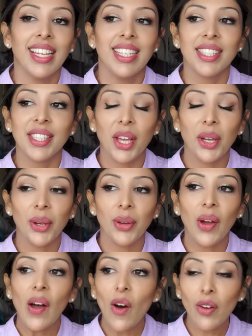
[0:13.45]

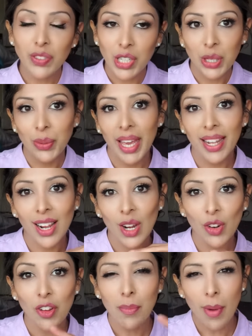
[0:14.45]
So often you get a
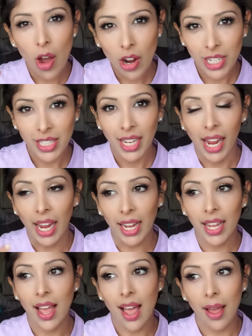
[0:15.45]
lot of marketing
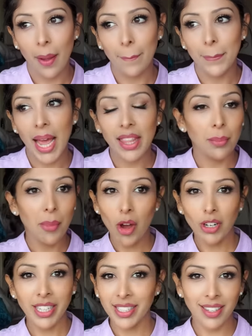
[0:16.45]
and the
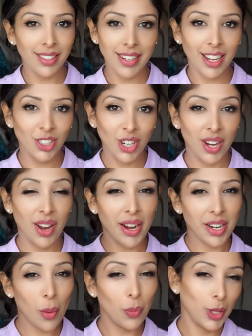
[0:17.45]
marketing doesn't actually line
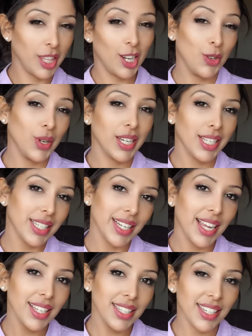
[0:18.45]
up with the ingredients
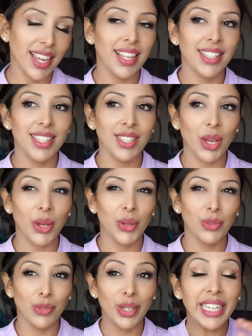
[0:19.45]
list. And so
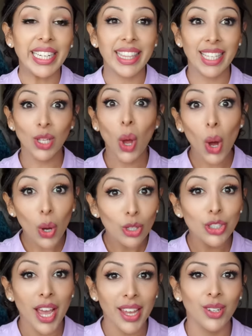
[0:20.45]
really this whole
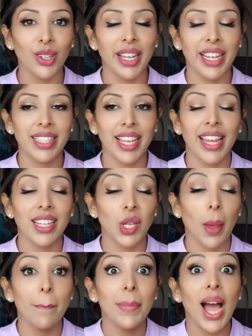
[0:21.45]
channel is here to
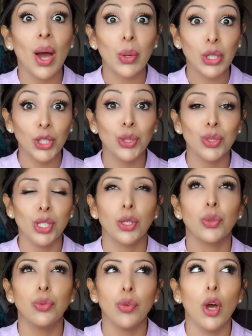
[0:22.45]
empower you so
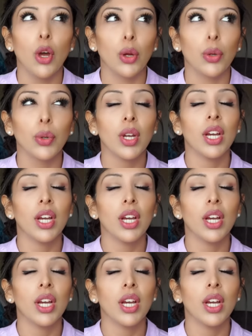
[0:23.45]
you know